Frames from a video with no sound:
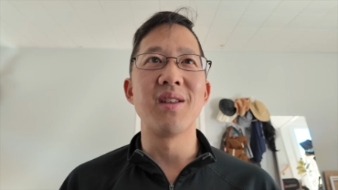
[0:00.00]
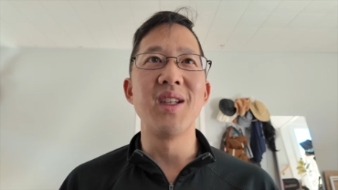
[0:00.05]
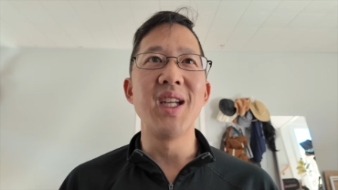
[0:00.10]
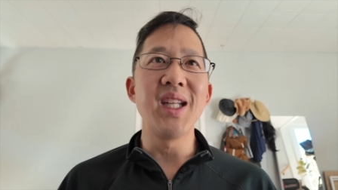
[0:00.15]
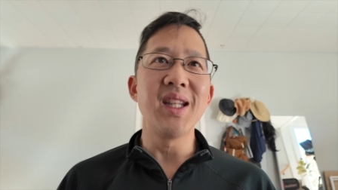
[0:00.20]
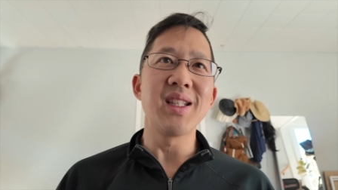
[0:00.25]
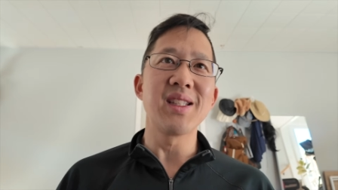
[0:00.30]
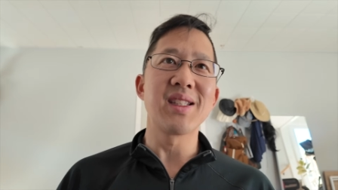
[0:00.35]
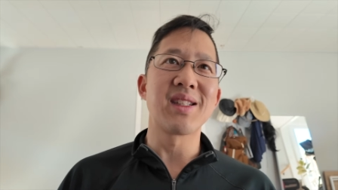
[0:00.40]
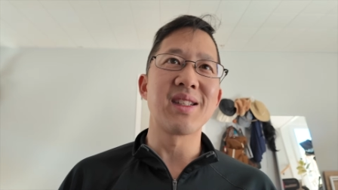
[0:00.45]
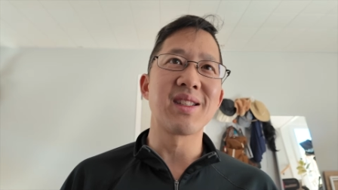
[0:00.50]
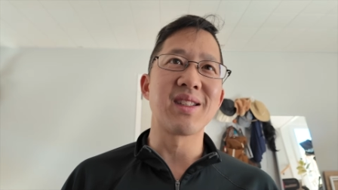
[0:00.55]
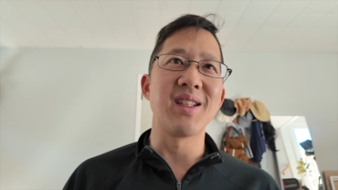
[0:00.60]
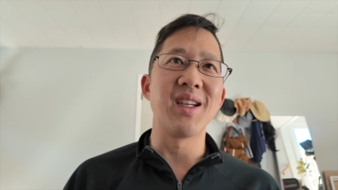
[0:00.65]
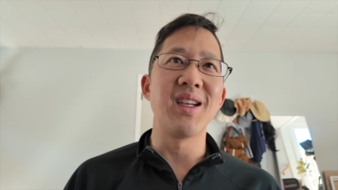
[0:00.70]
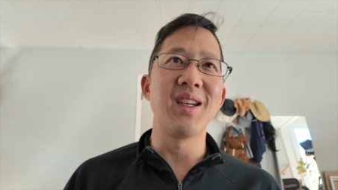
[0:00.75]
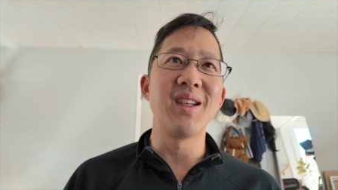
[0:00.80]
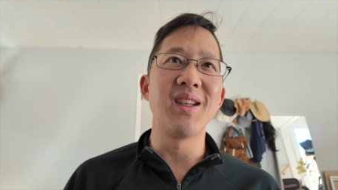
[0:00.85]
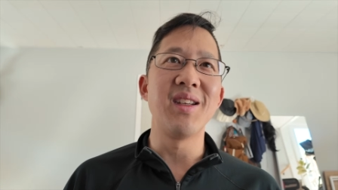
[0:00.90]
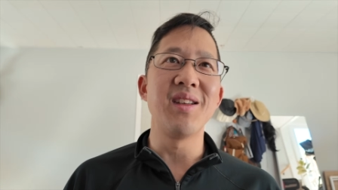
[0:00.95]
Needless to
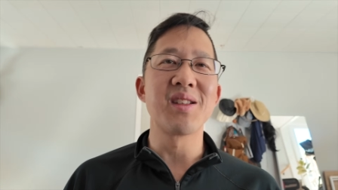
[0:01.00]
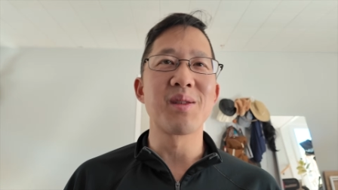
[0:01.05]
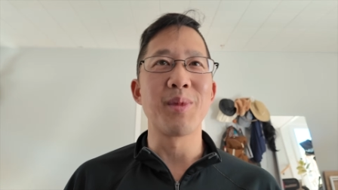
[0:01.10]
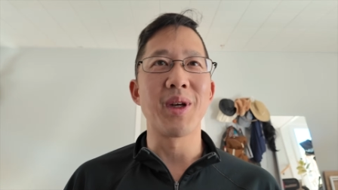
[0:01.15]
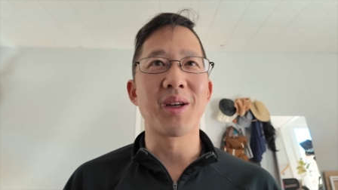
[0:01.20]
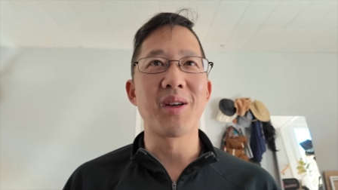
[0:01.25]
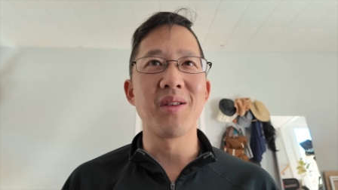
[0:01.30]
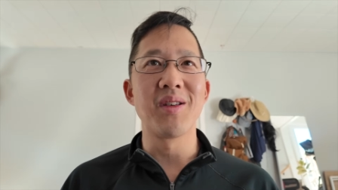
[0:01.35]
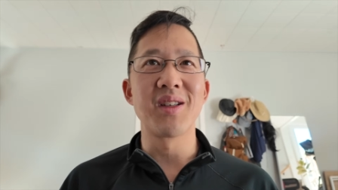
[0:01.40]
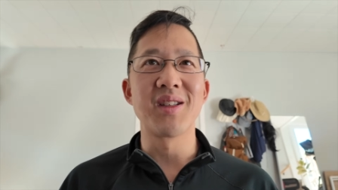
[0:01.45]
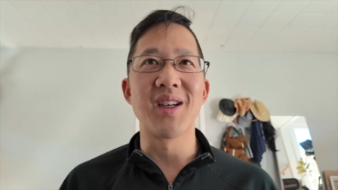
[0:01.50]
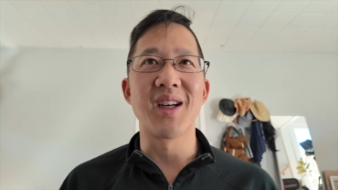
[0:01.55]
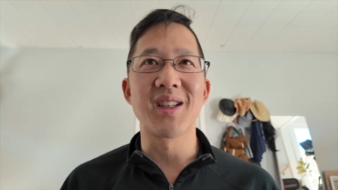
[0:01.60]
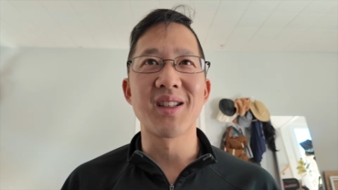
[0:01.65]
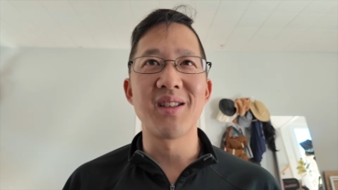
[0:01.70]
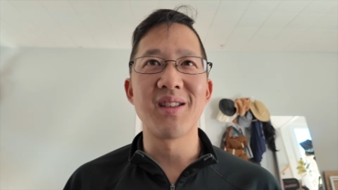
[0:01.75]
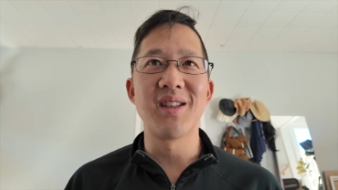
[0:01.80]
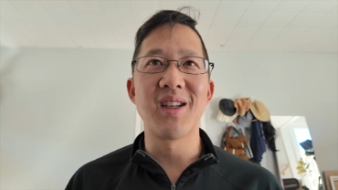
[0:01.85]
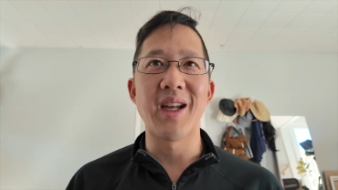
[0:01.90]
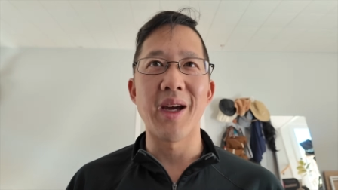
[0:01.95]
say, he is my current
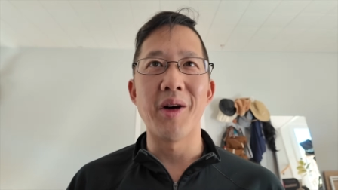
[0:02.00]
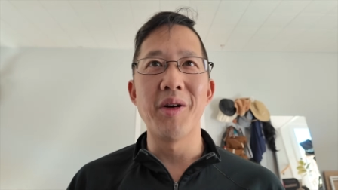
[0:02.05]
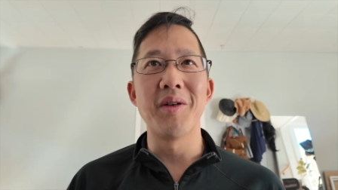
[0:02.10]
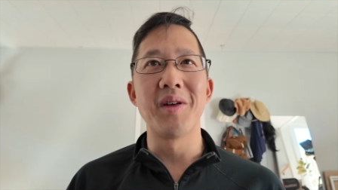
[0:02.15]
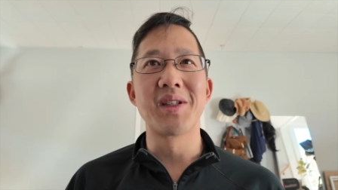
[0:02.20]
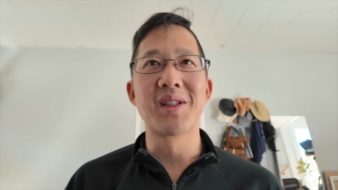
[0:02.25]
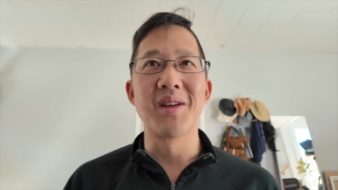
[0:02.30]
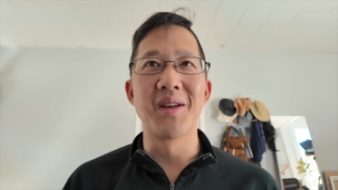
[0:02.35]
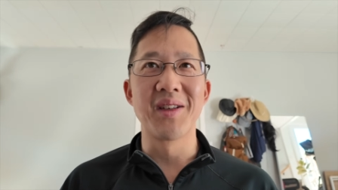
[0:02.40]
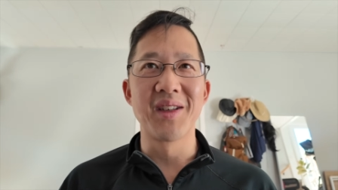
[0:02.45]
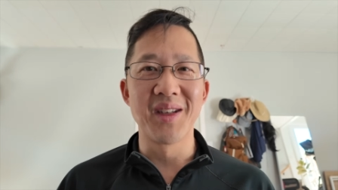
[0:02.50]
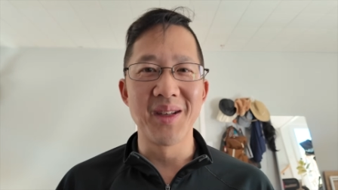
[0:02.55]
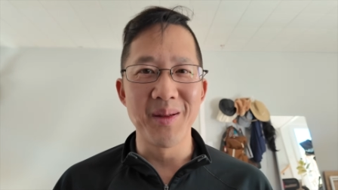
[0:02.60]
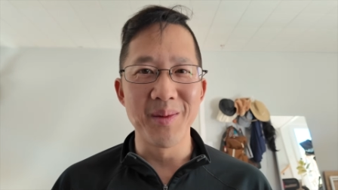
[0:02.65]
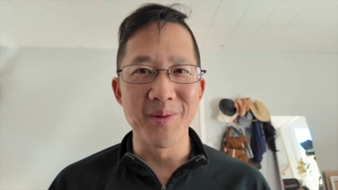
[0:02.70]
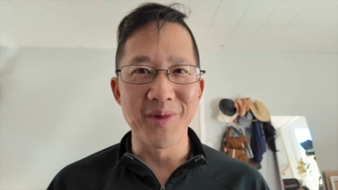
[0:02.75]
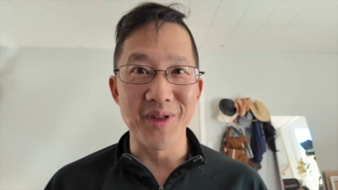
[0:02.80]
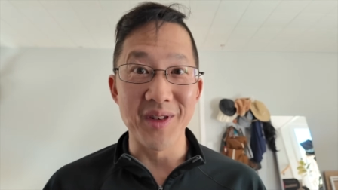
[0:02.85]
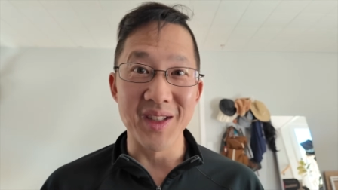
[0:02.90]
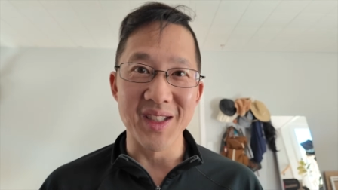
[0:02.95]
doctor, and I always go to
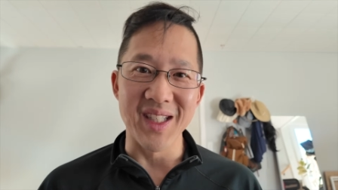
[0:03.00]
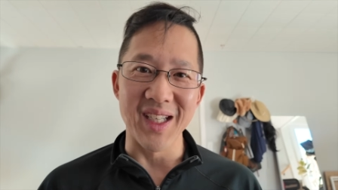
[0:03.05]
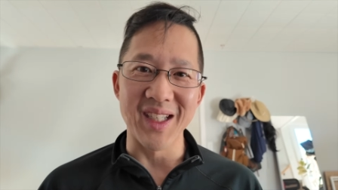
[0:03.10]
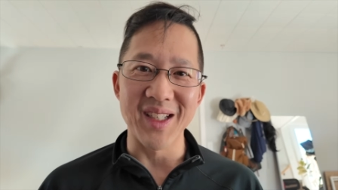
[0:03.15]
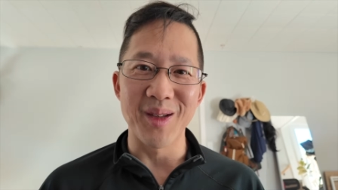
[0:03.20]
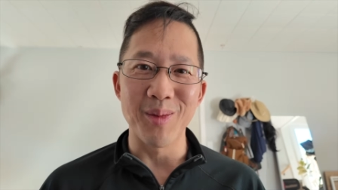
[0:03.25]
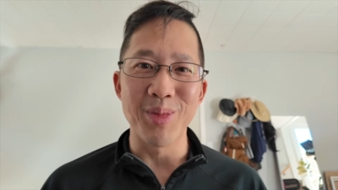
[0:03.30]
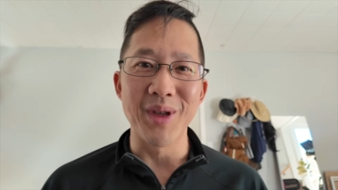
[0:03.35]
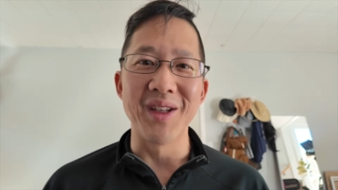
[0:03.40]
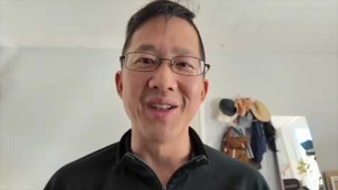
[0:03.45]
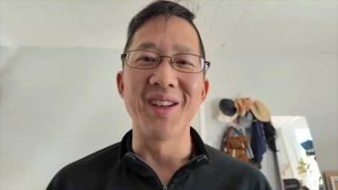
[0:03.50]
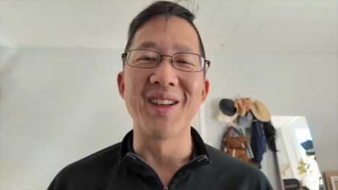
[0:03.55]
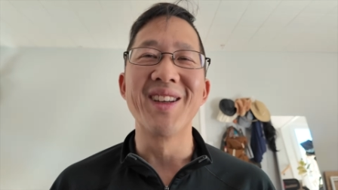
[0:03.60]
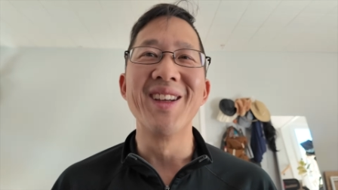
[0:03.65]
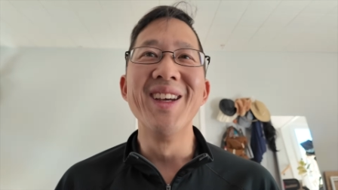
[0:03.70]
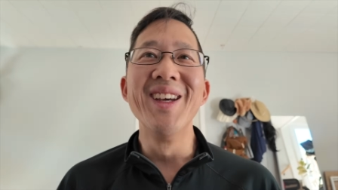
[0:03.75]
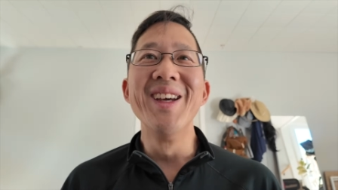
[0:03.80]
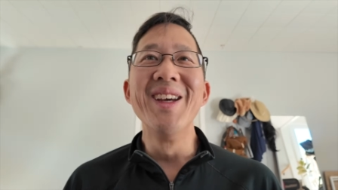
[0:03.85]
him for a second opinion.